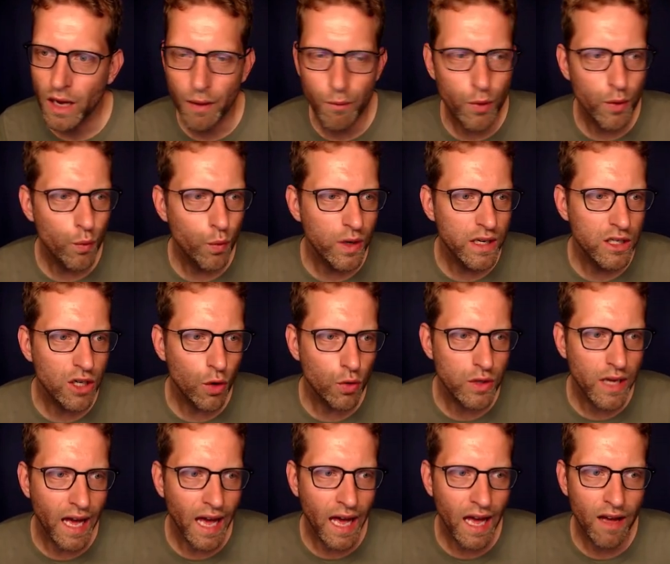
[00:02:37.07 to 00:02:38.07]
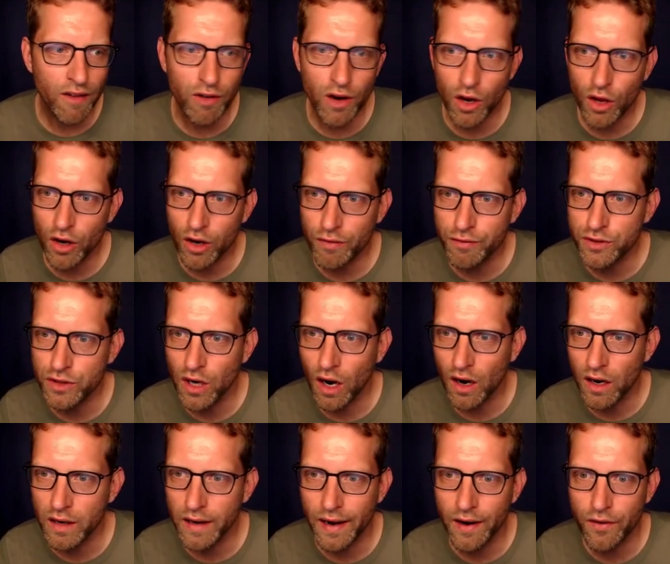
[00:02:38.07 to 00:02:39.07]
And we we don't have a lot of
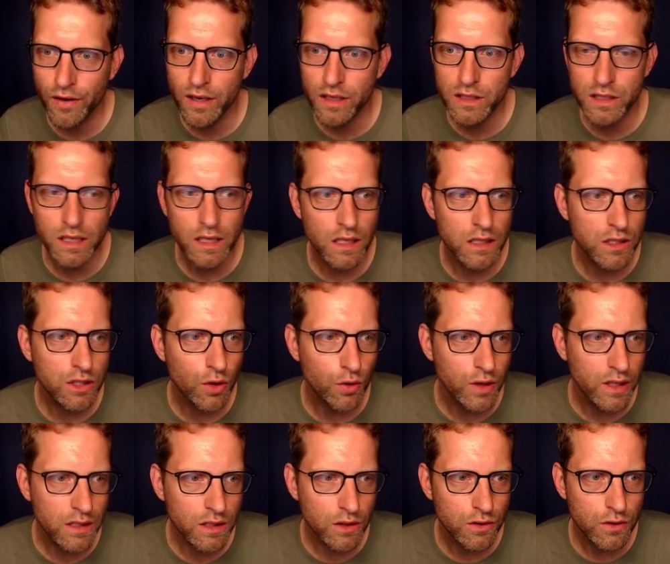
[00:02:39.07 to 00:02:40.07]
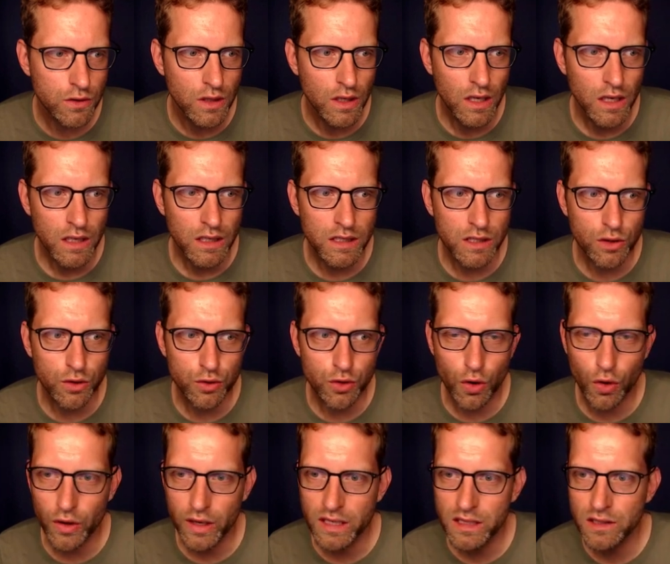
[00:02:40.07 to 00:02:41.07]
dark areas here, so this con this
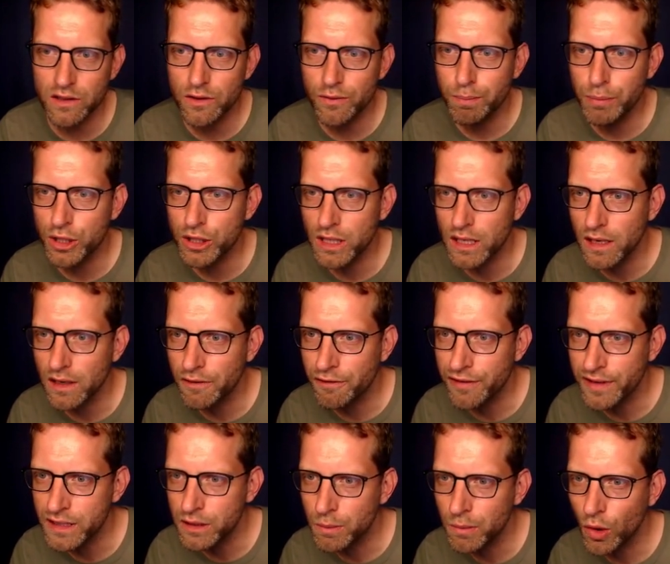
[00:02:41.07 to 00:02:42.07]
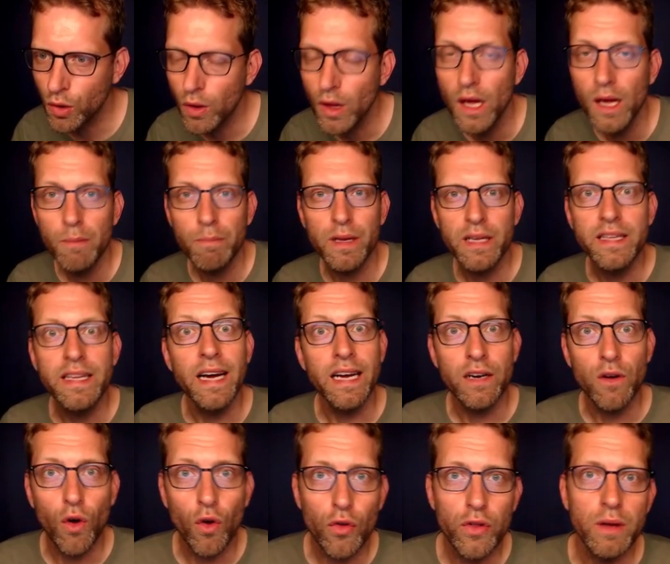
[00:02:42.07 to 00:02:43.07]
control isn't particularly visible. But that
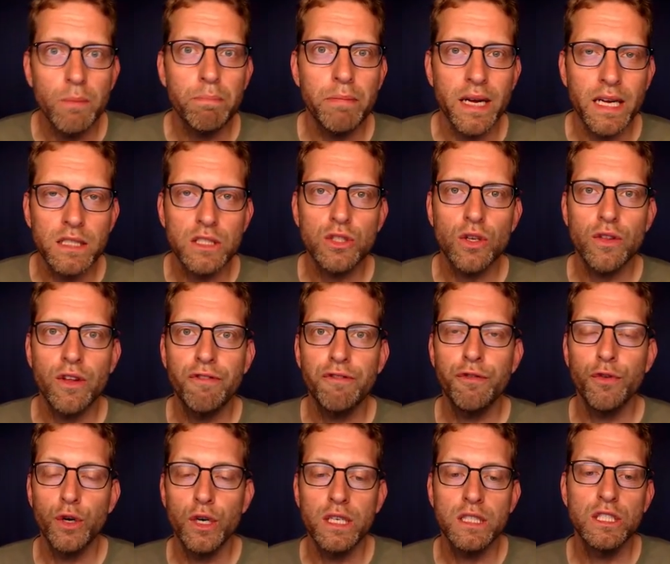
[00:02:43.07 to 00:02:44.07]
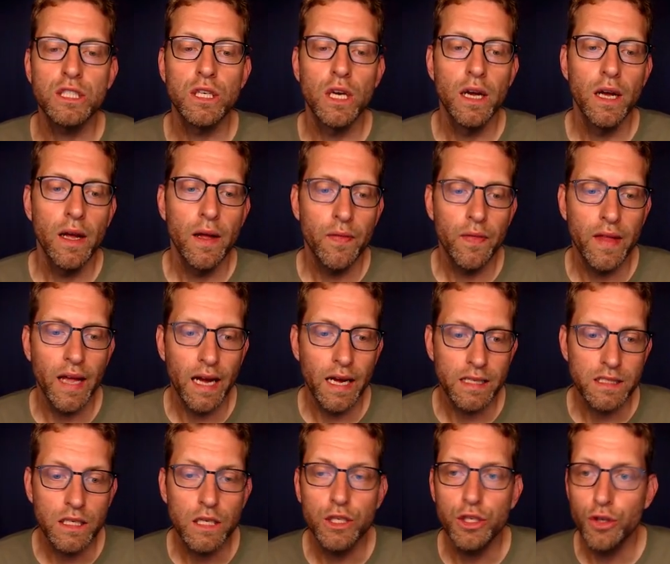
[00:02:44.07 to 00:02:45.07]
all depends on the footage
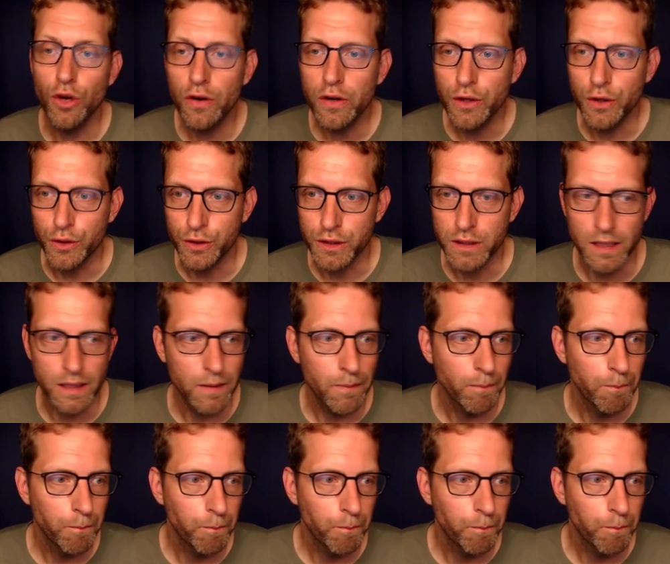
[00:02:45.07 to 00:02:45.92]
that you're using.